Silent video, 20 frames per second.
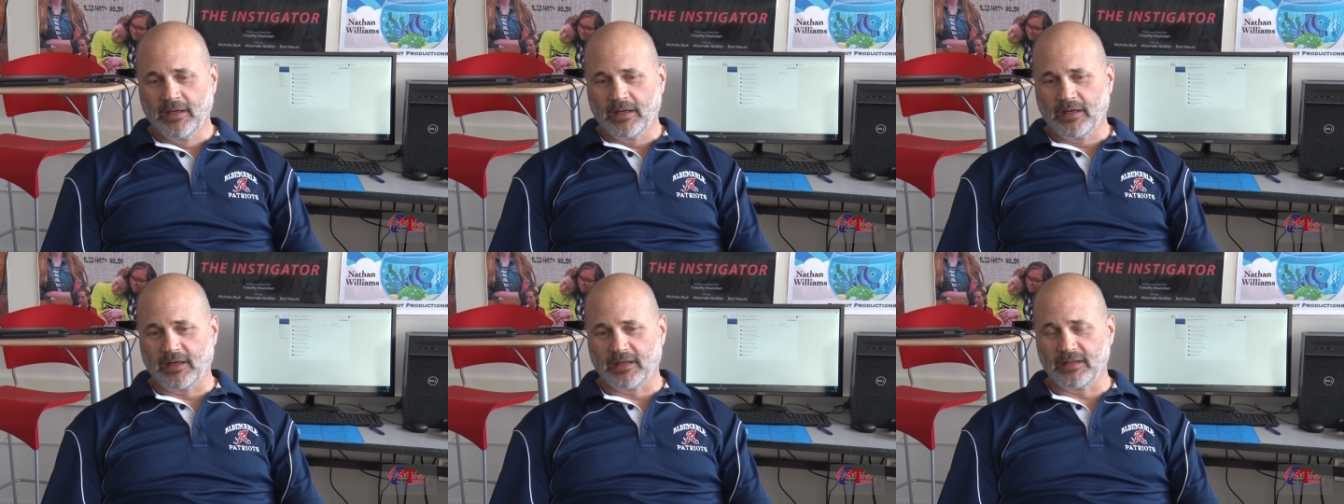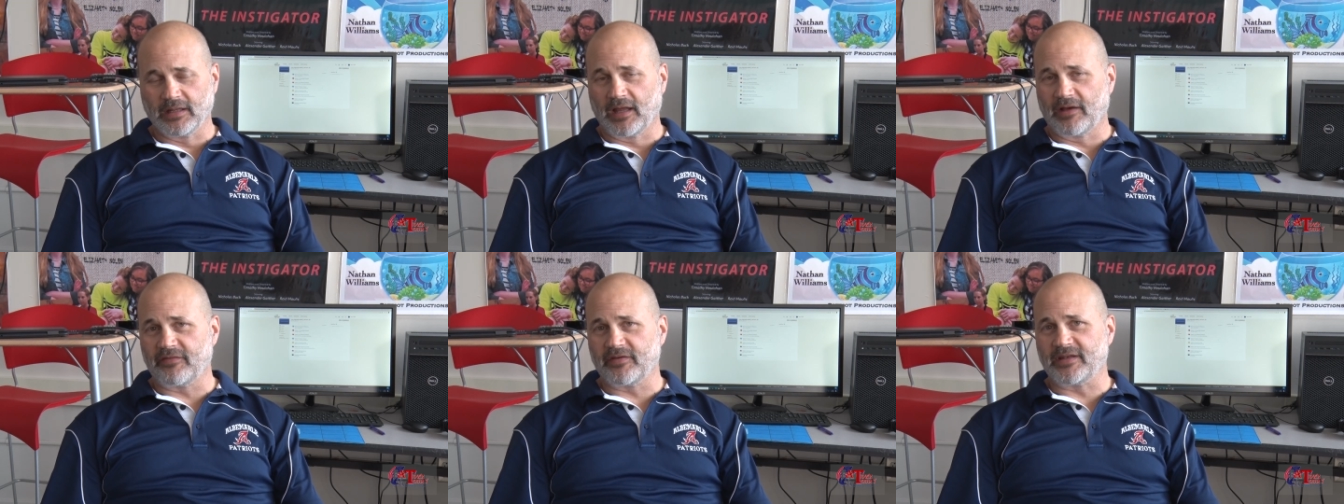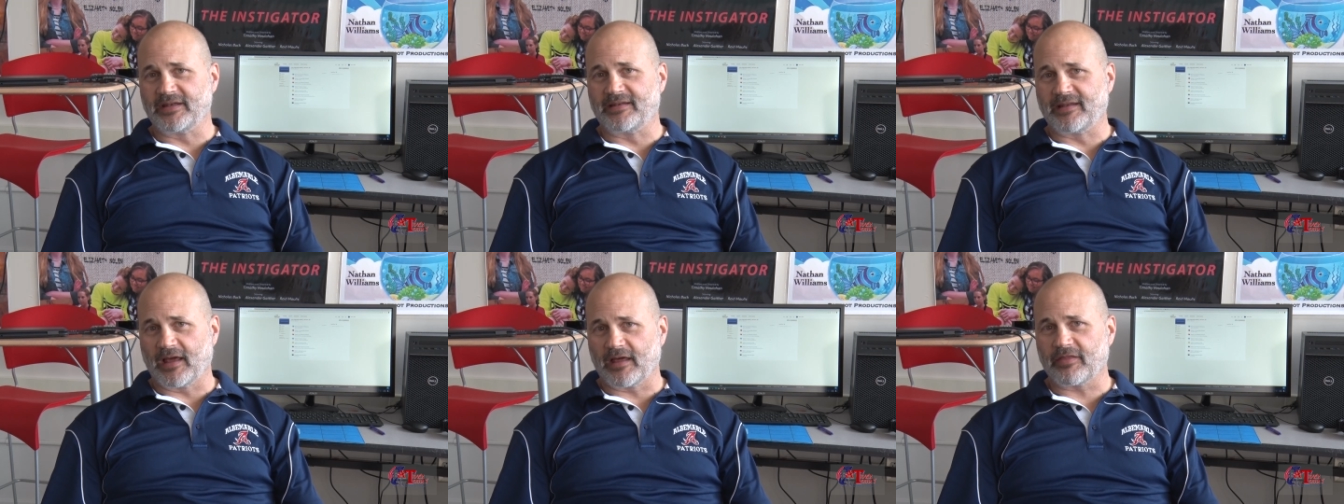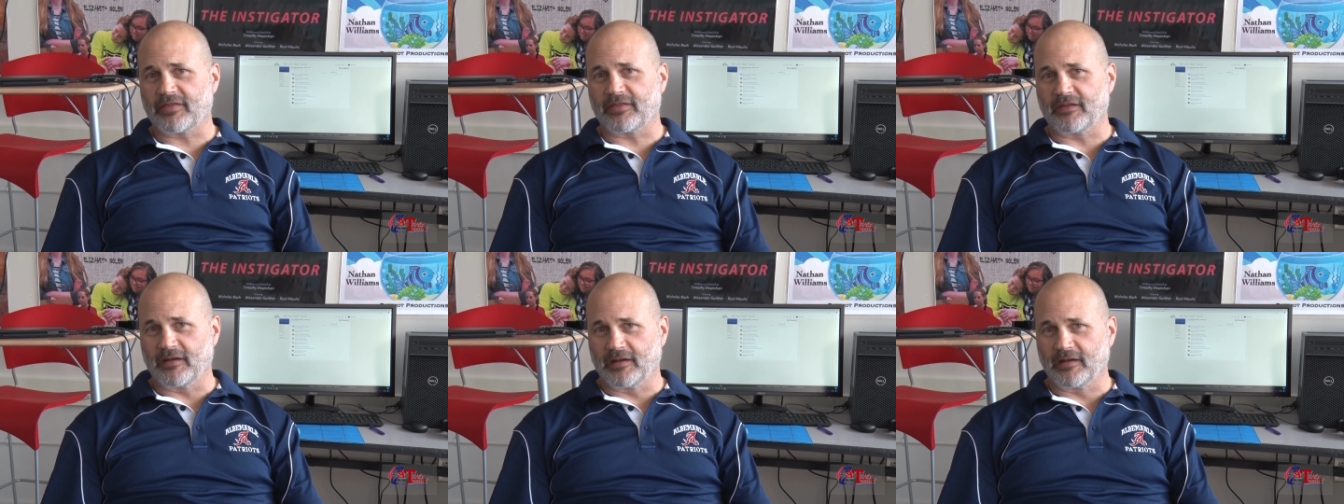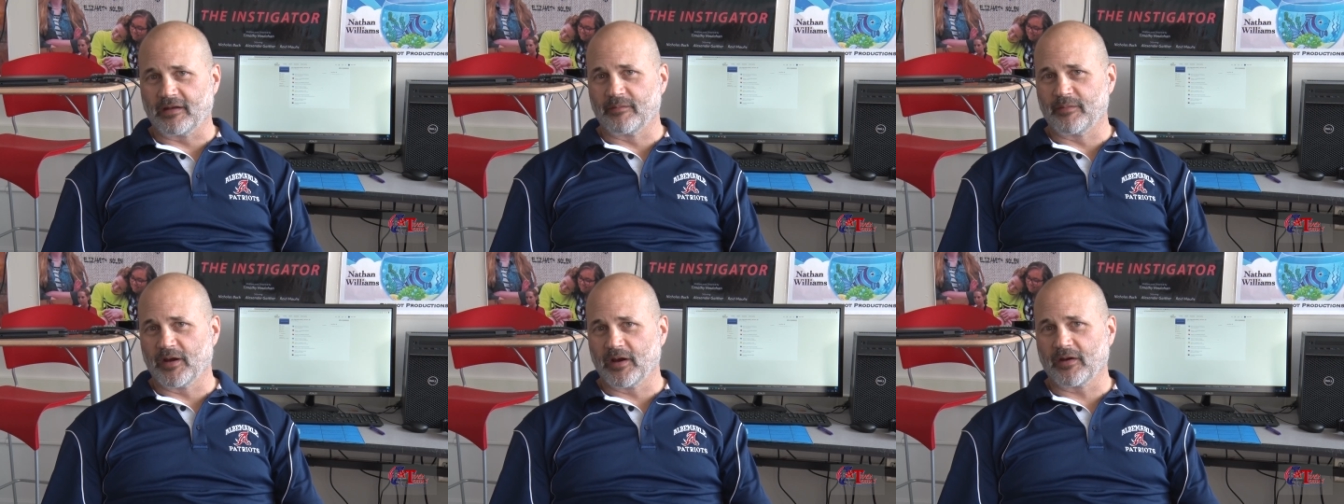uh, love and death in
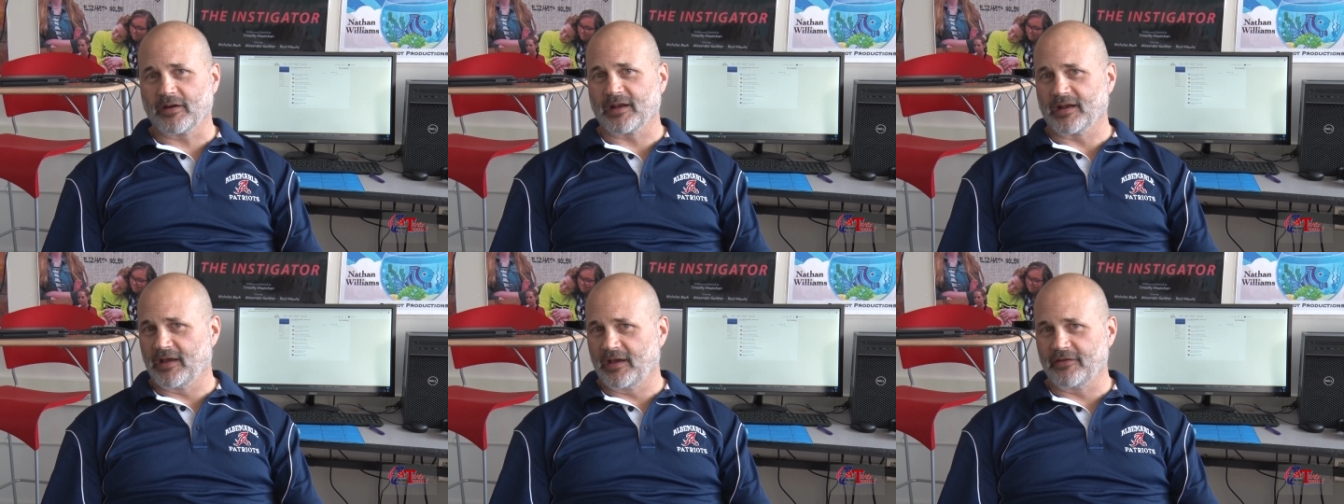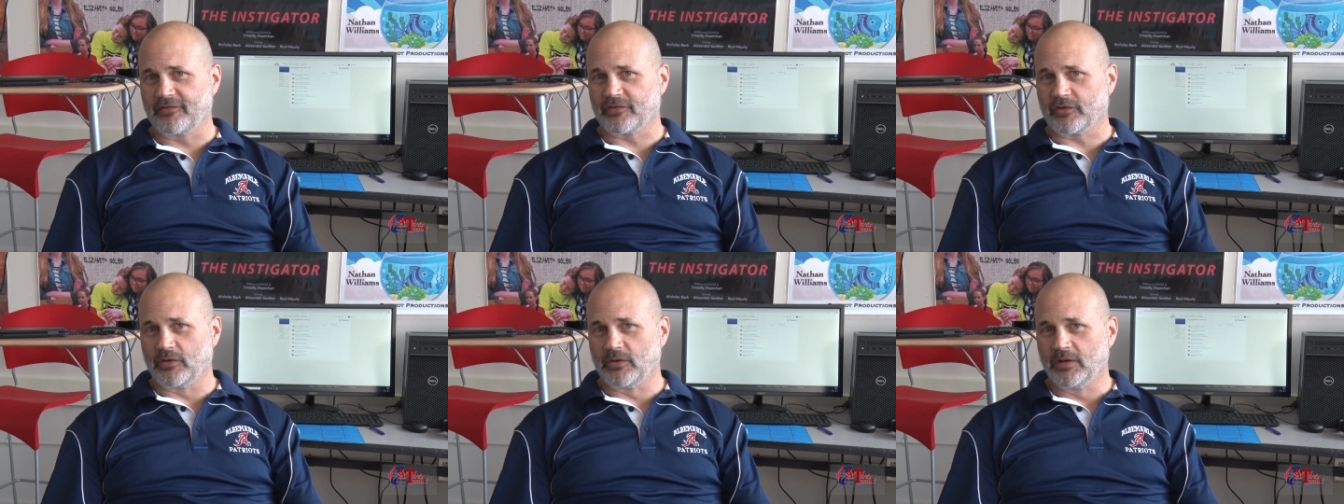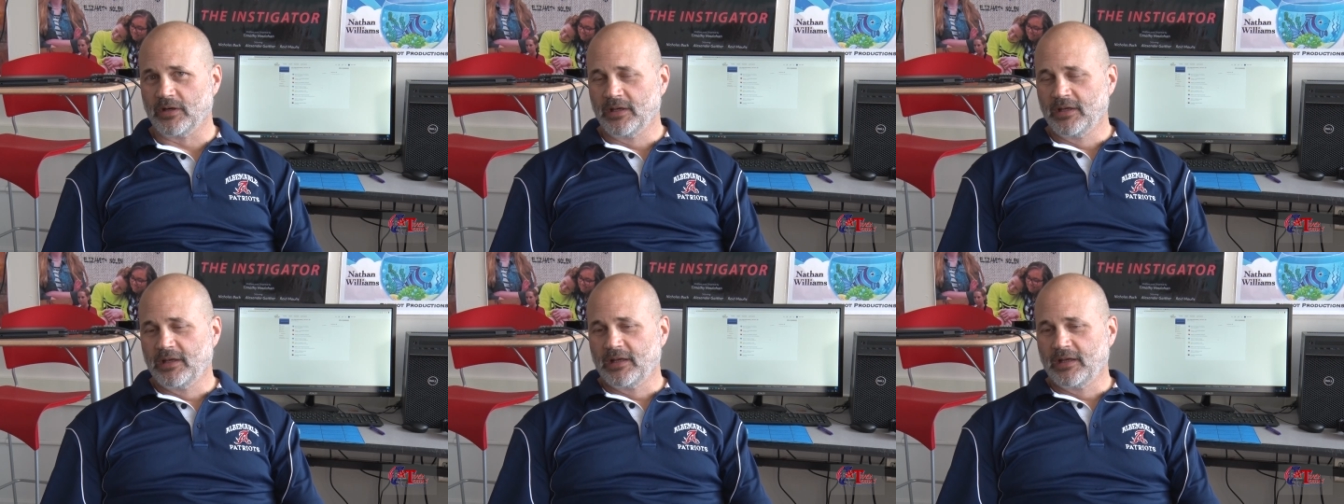an American high school.